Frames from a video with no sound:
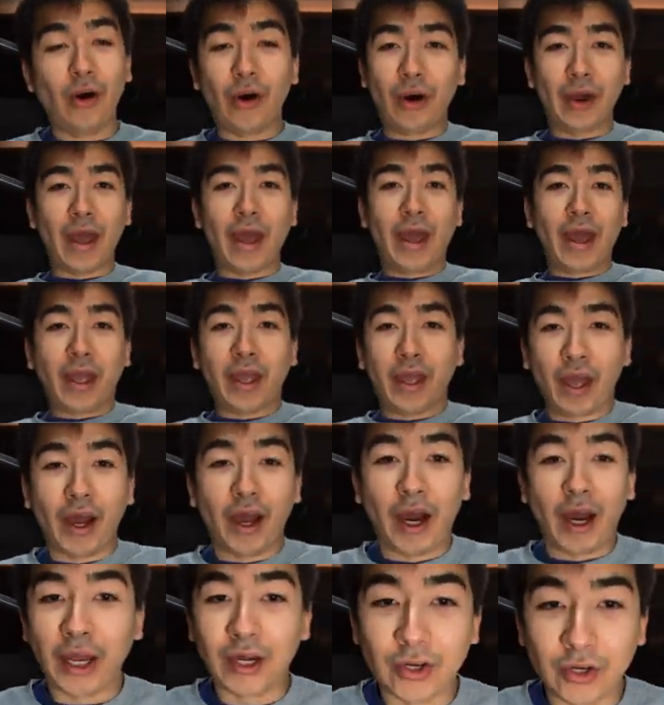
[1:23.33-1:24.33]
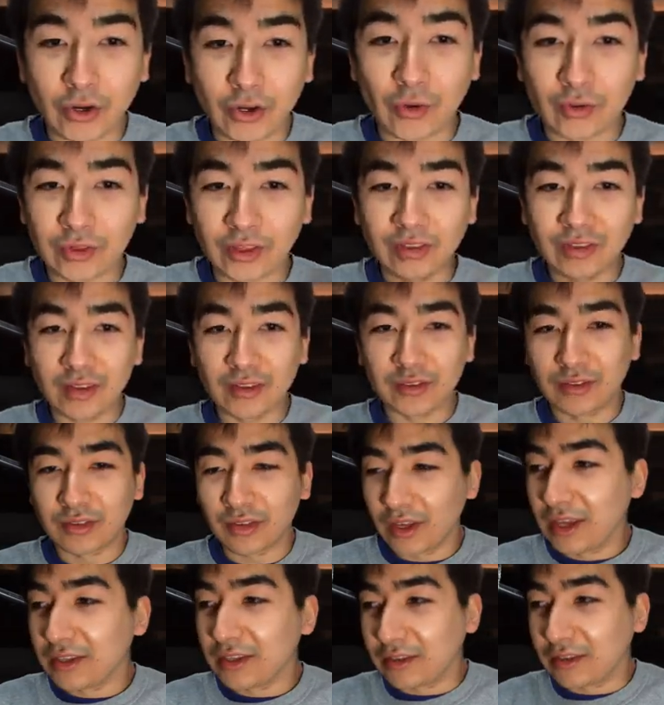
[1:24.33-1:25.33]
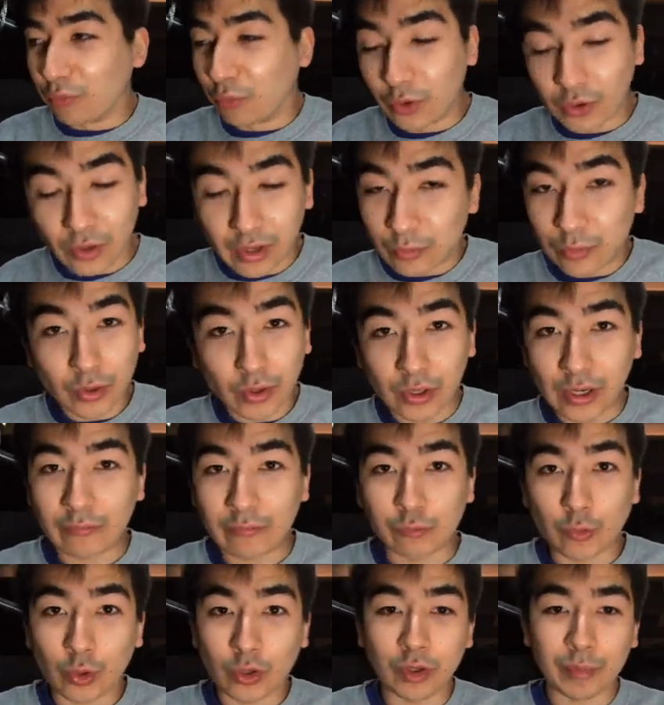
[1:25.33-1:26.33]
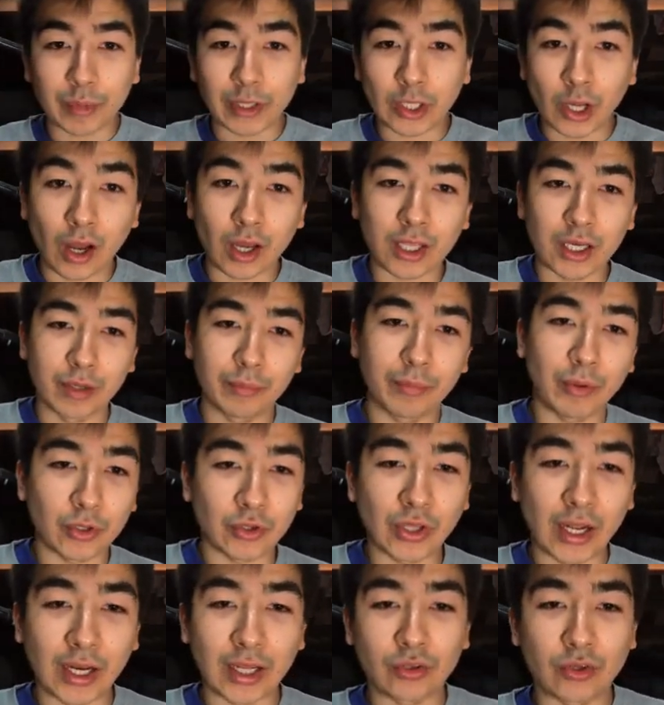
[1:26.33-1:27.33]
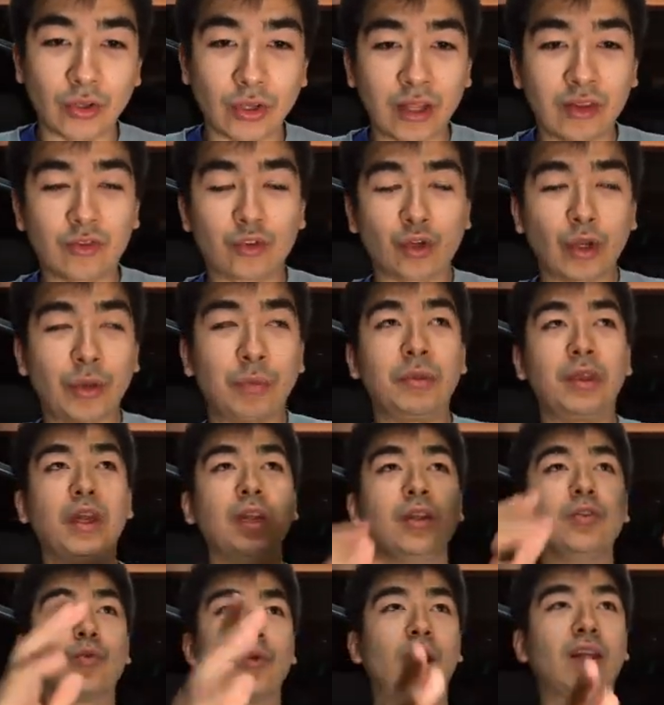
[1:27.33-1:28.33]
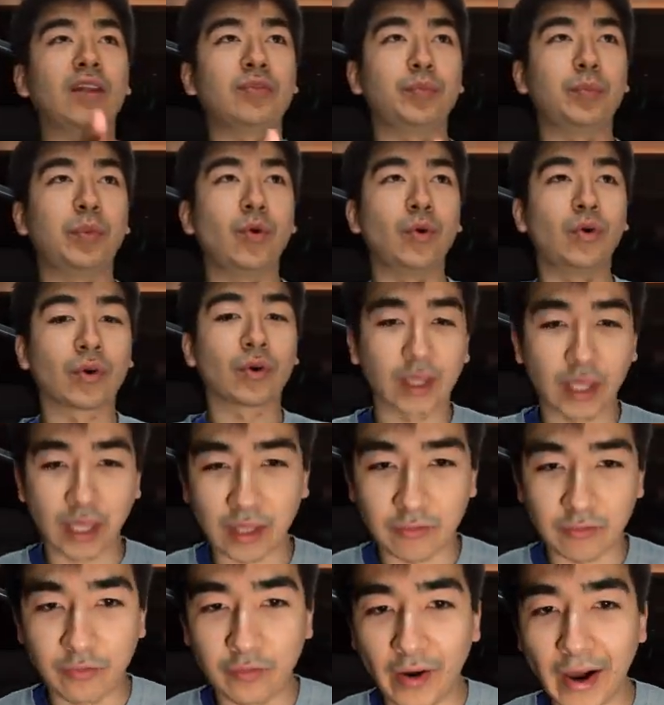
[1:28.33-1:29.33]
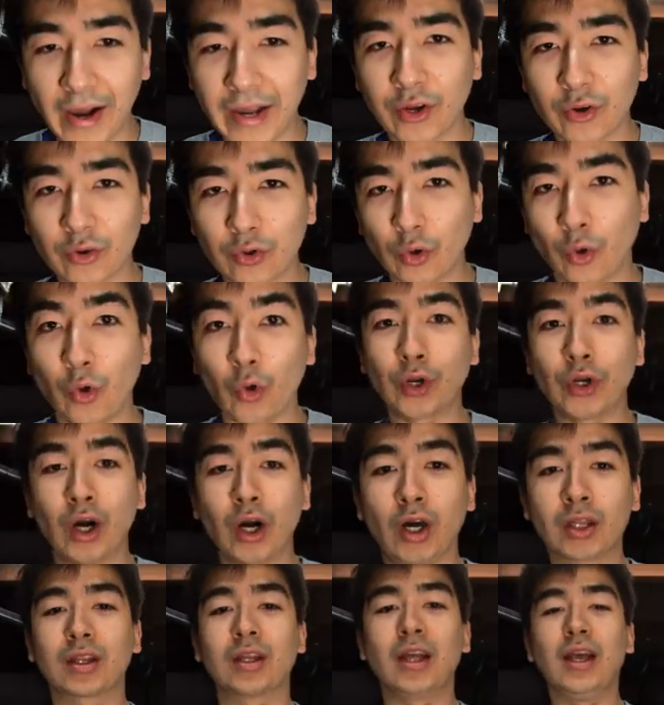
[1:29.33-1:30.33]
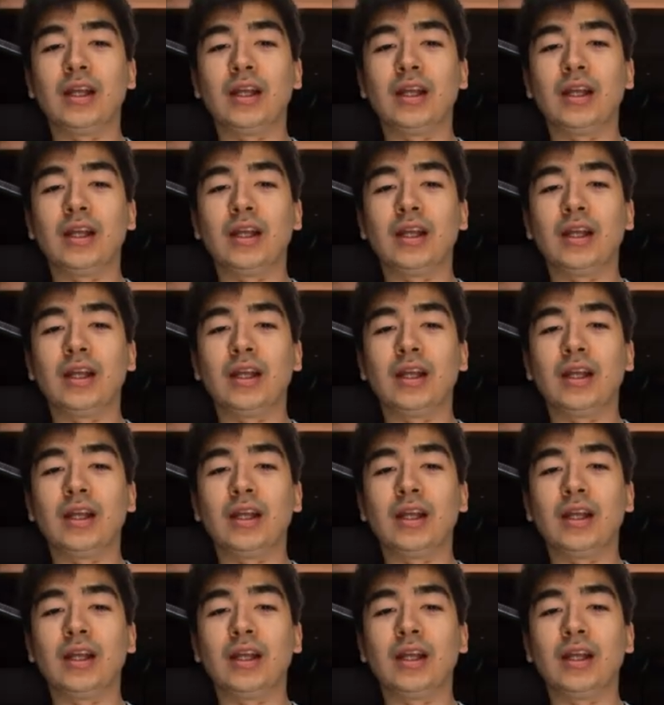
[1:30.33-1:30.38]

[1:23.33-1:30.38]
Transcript: Hey, I don't know. We're gonna be talking about that in today's stream. Did Rice Bowl get fired or not?